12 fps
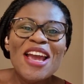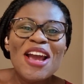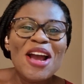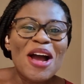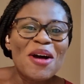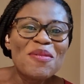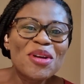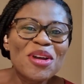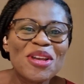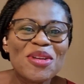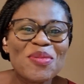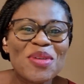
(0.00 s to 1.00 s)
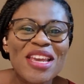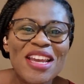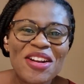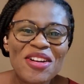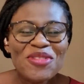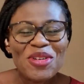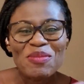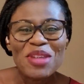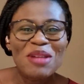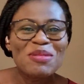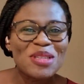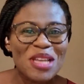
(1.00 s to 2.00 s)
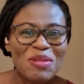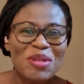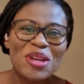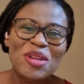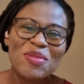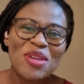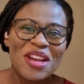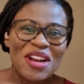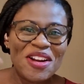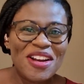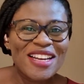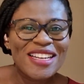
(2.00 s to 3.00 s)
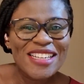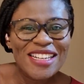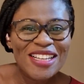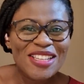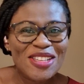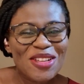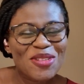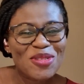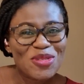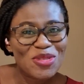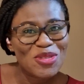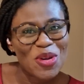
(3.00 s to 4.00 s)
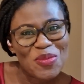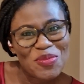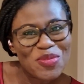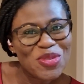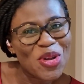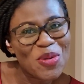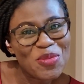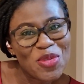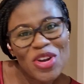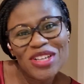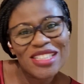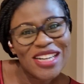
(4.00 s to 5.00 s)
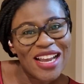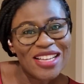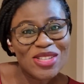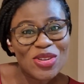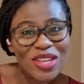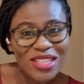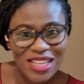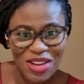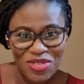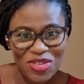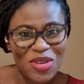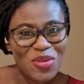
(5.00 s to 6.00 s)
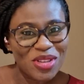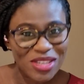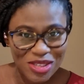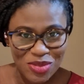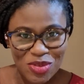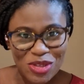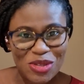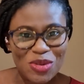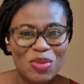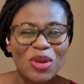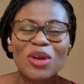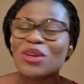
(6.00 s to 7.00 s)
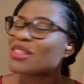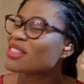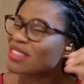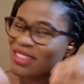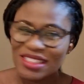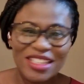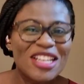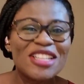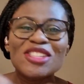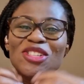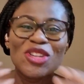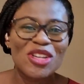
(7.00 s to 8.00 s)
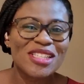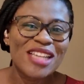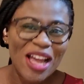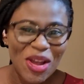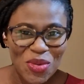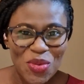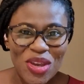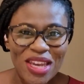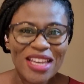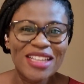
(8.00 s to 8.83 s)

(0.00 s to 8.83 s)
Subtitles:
We're going to be hearing from time to time. We're going to be hearing someone trying to interfere with this video, because it's just her way.